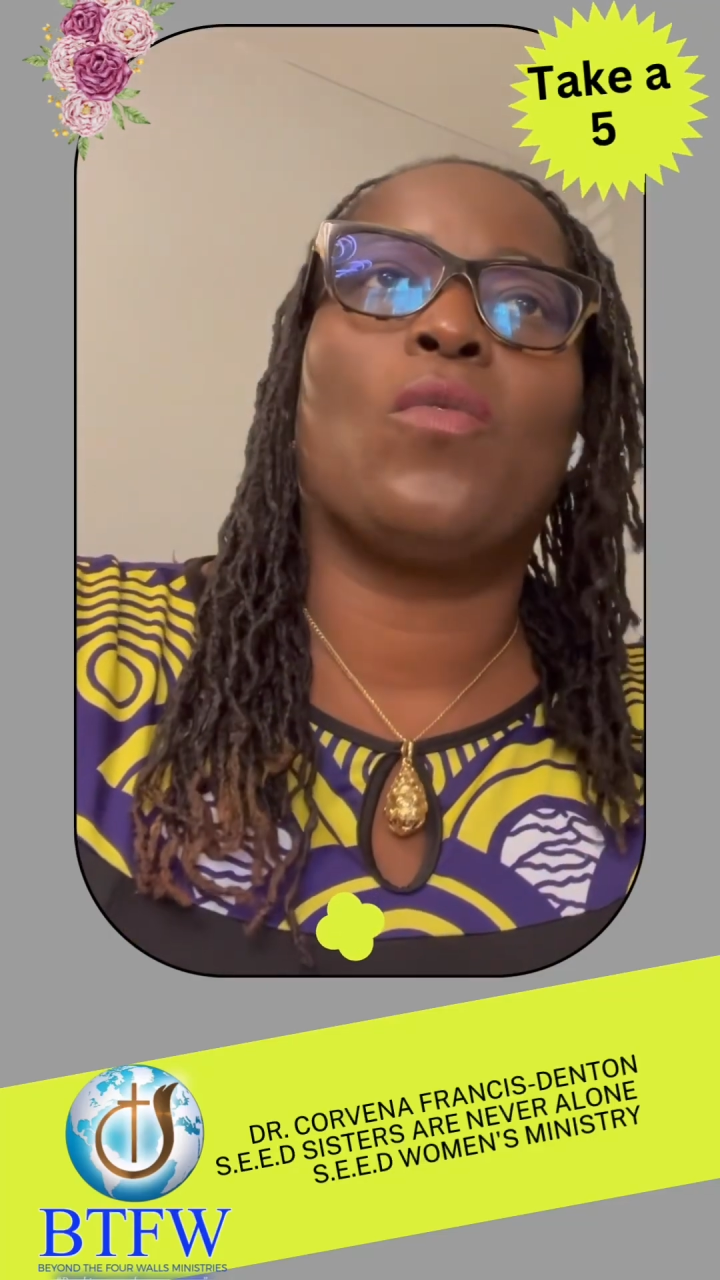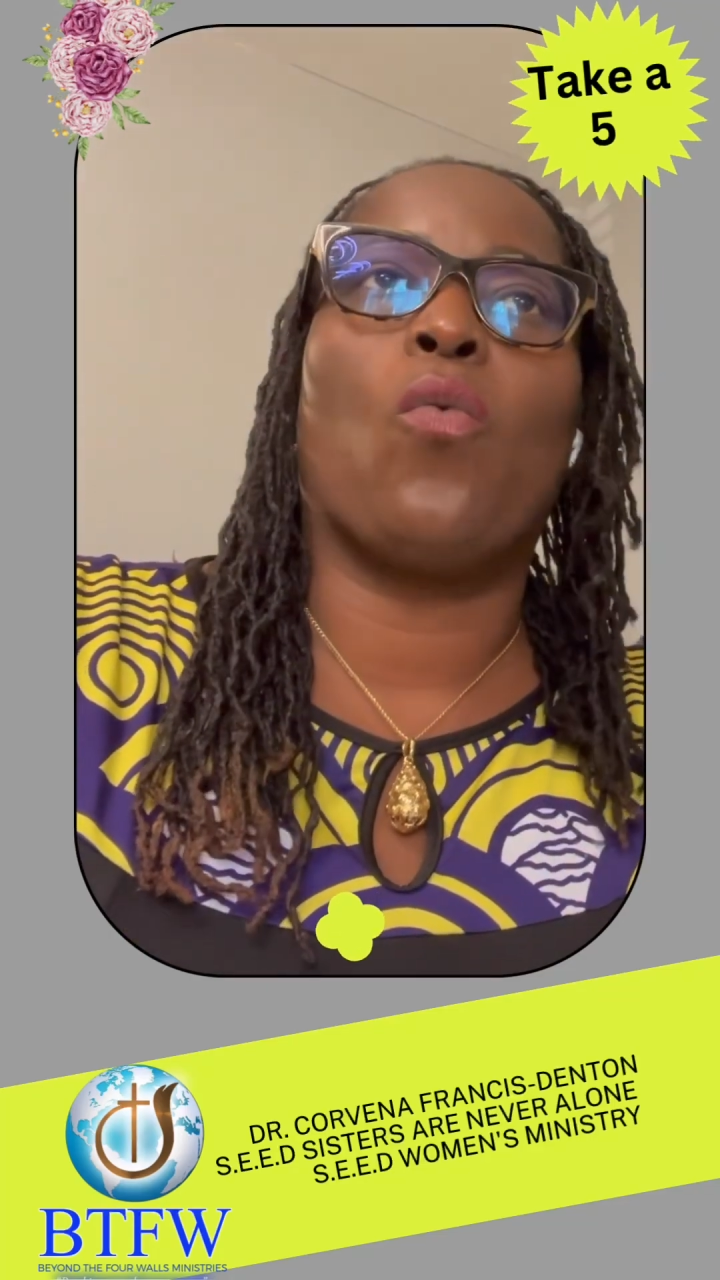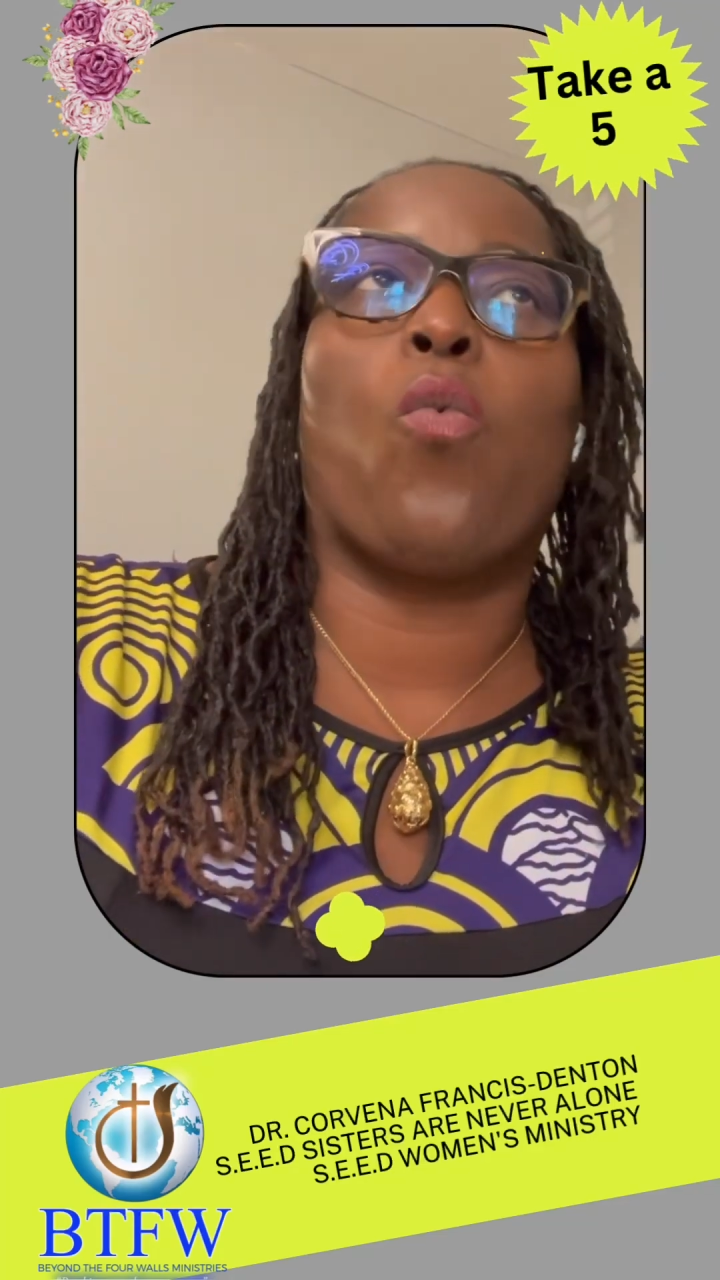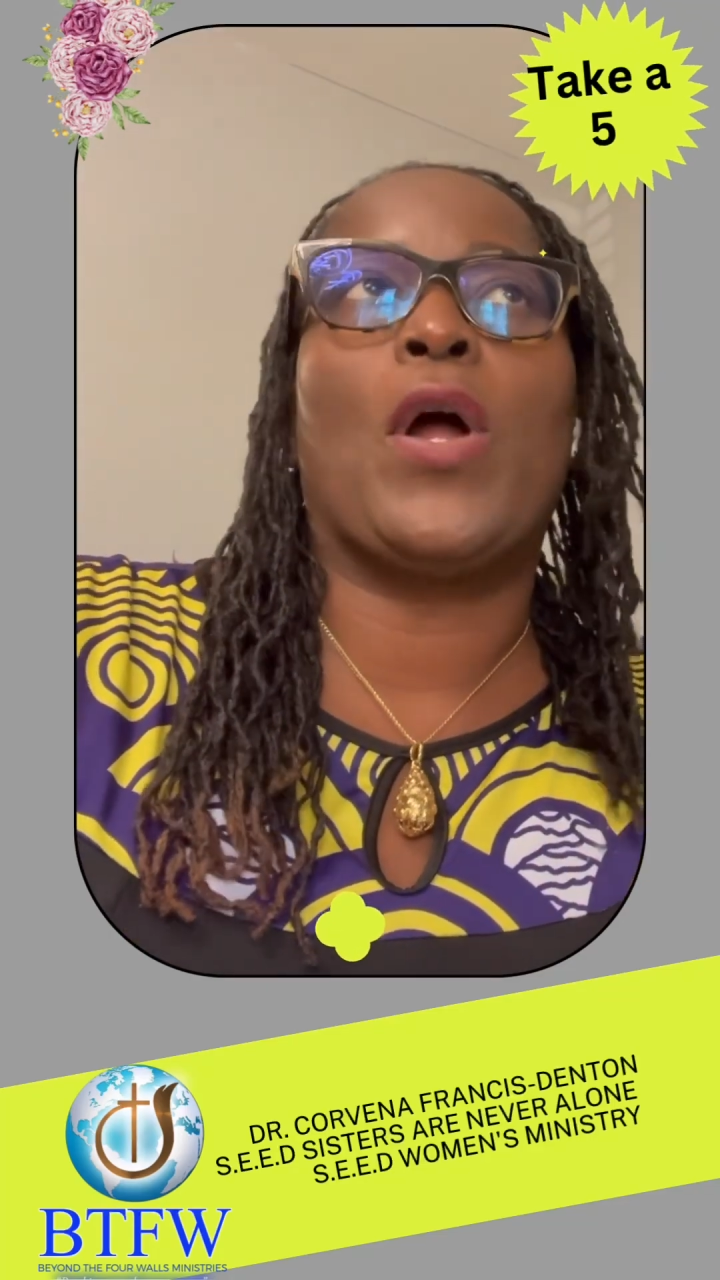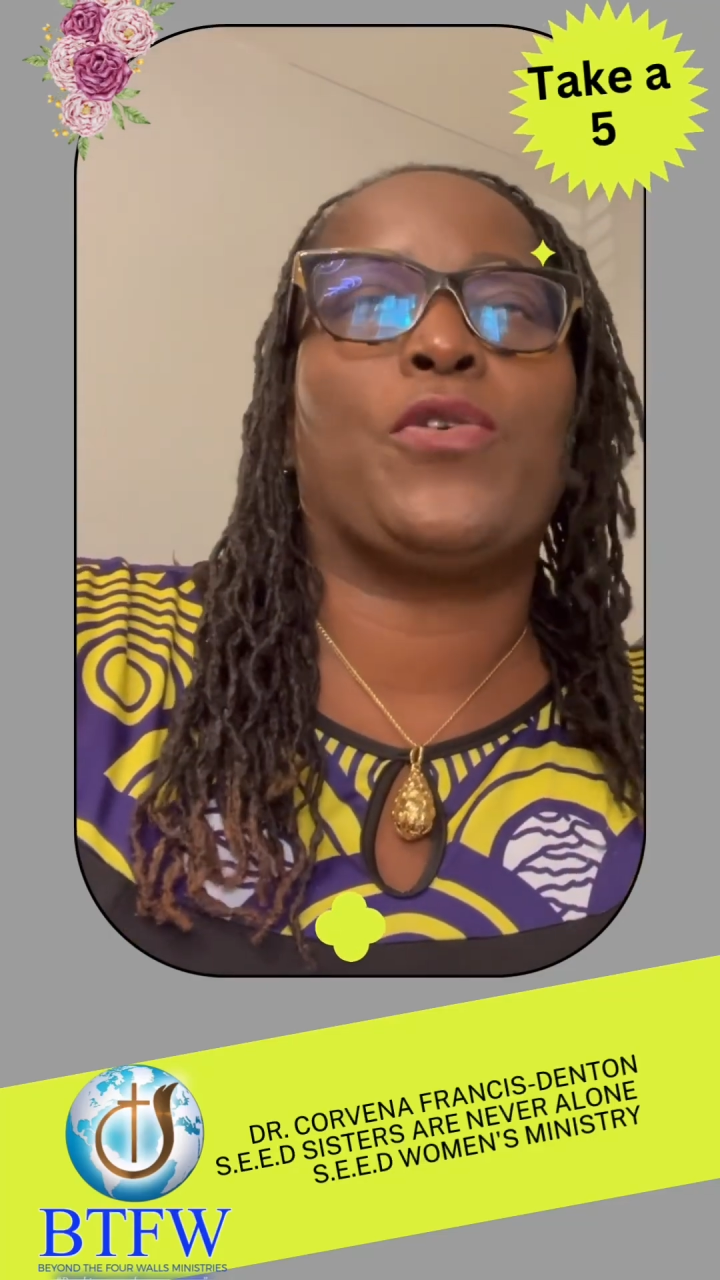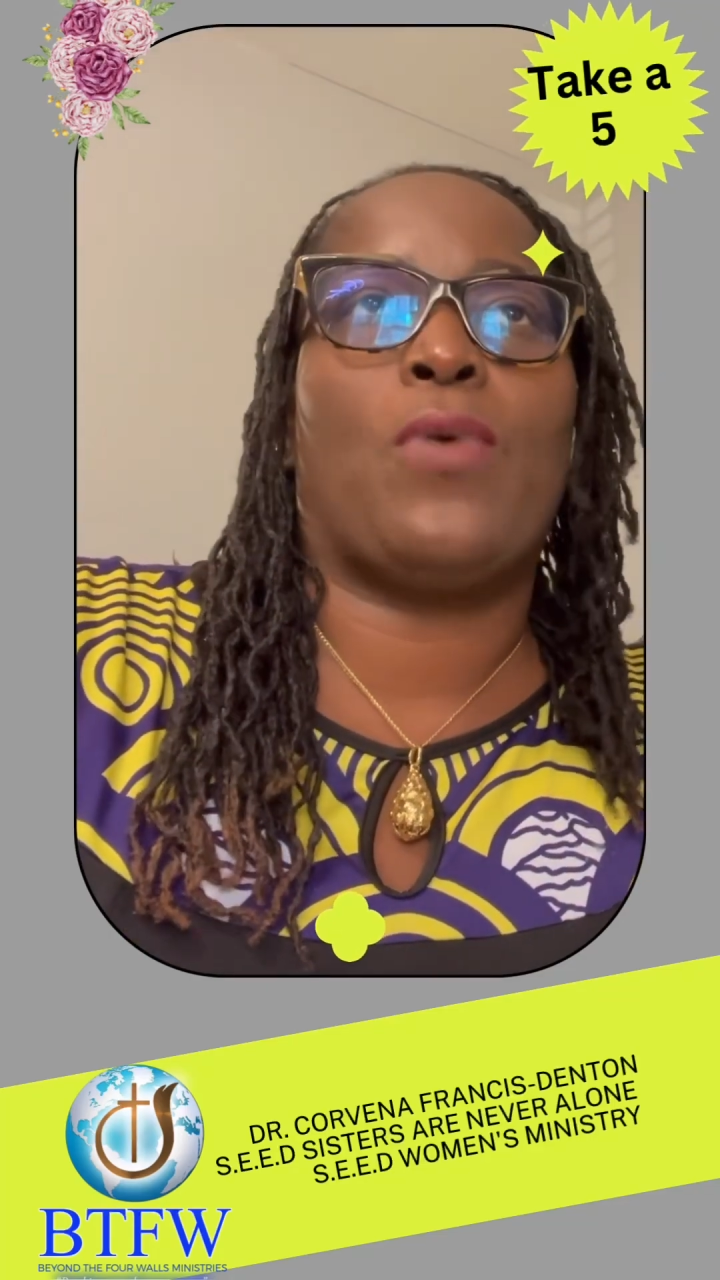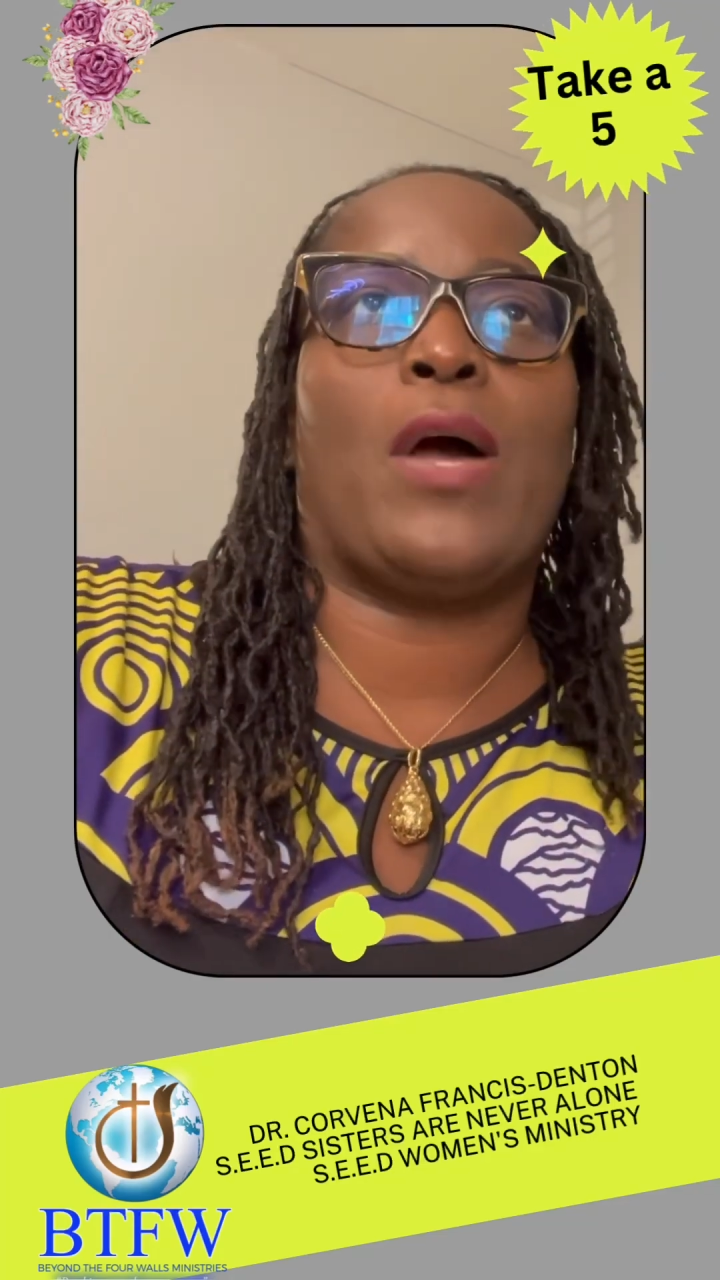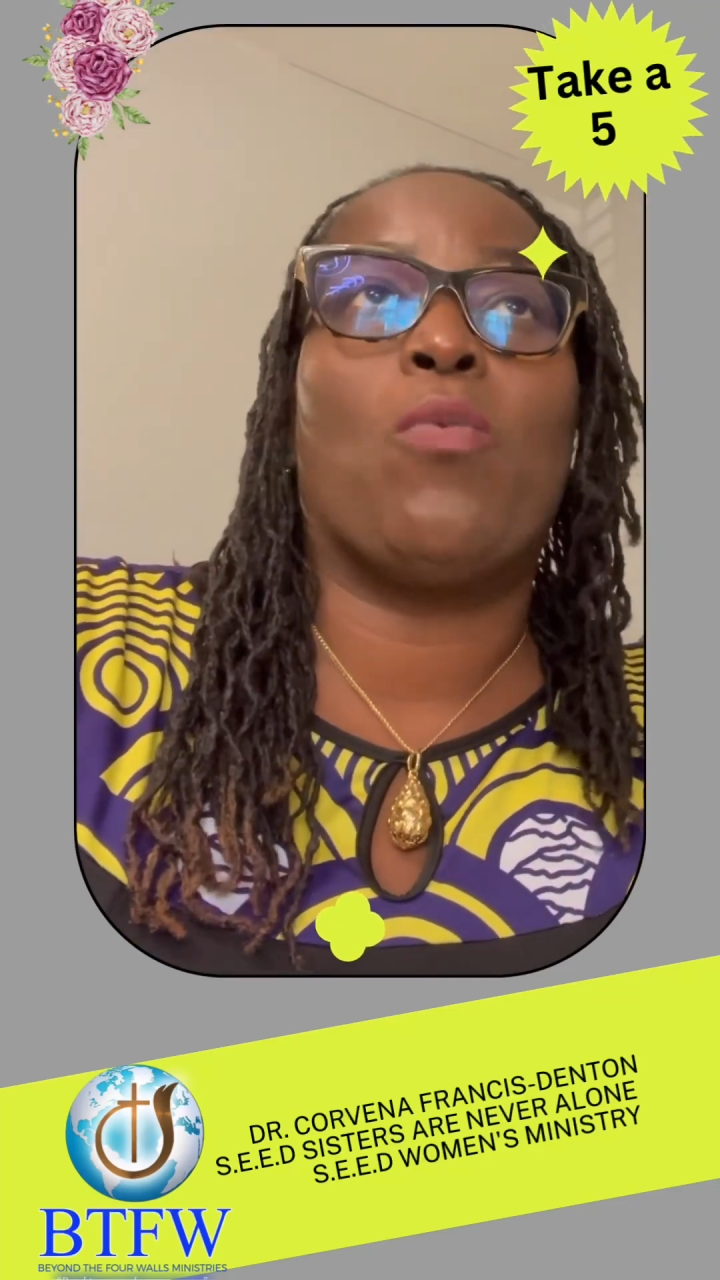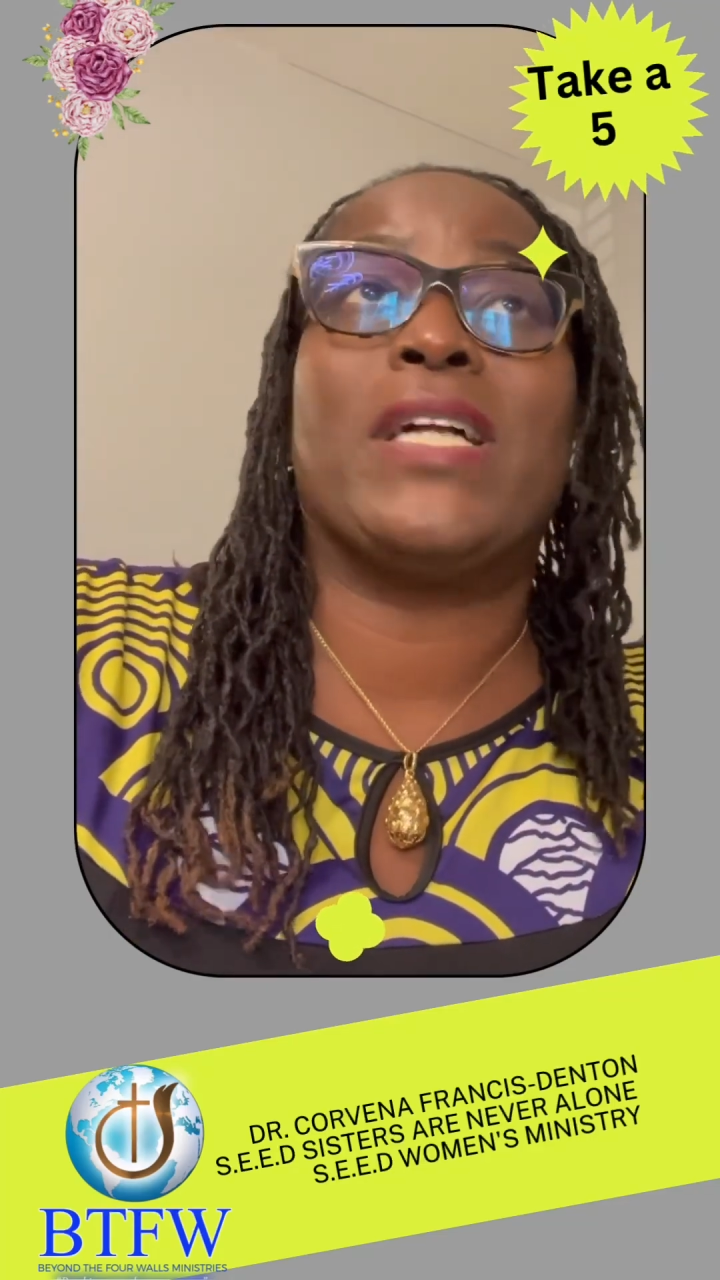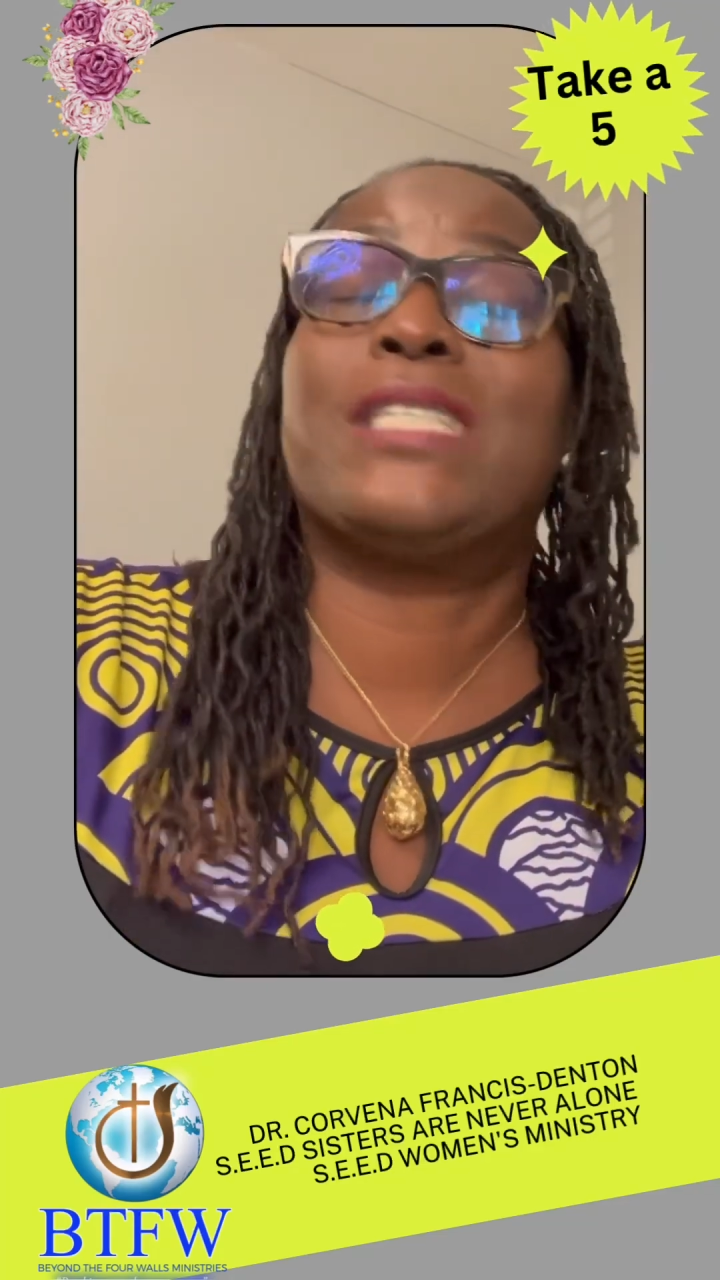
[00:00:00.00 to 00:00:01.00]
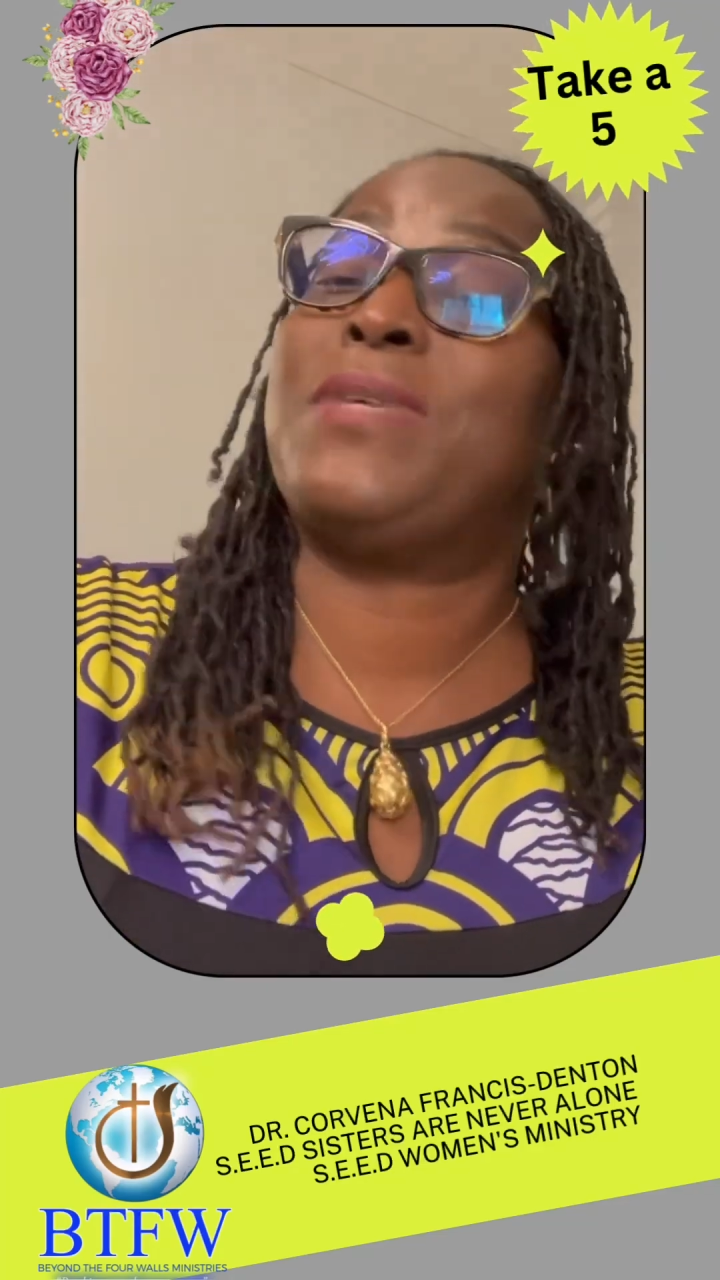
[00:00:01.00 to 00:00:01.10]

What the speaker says: What do I want to